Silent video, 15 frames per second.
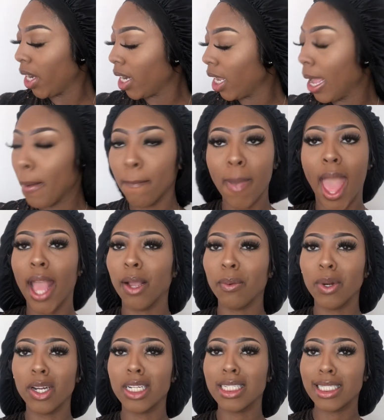gonna come back
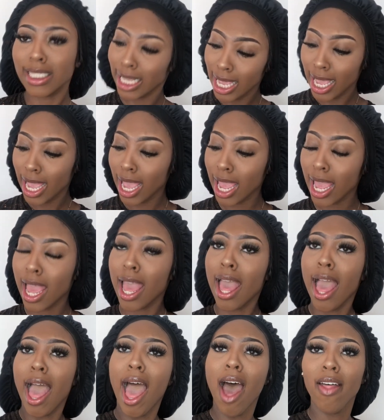and we're gonna see
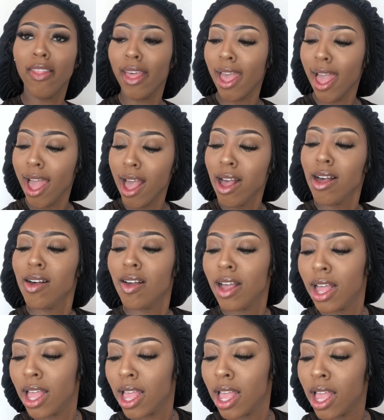how the
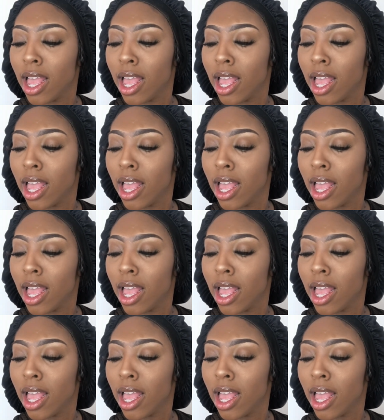hell